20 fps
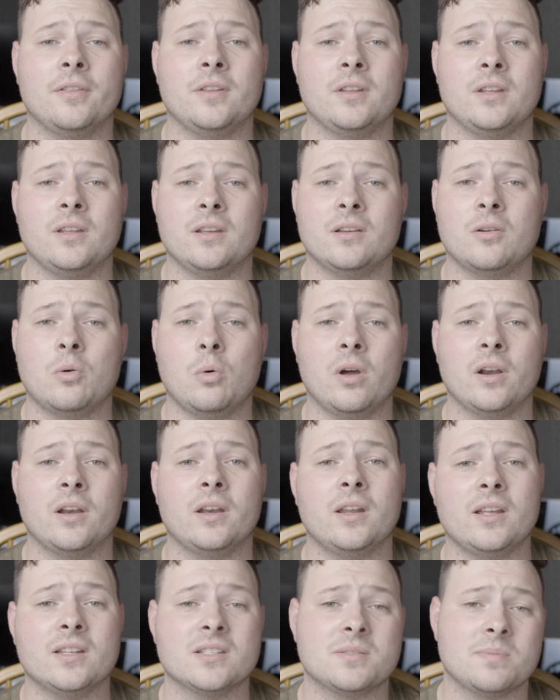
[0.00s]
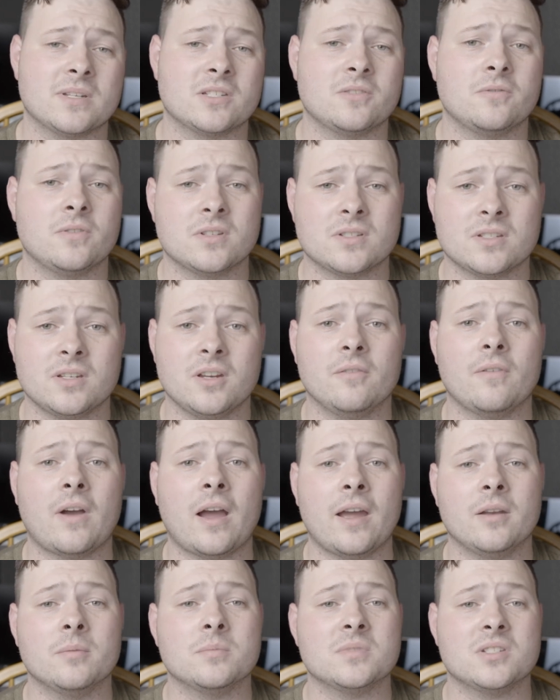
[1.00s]
the quantity and specificity of
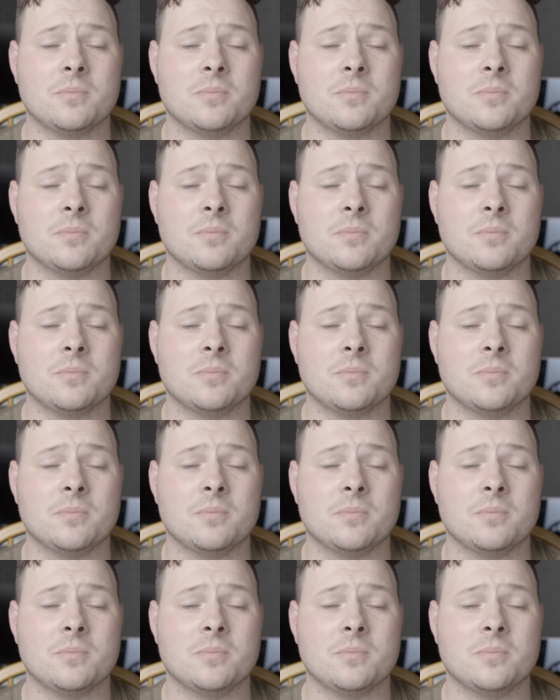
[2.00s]
items,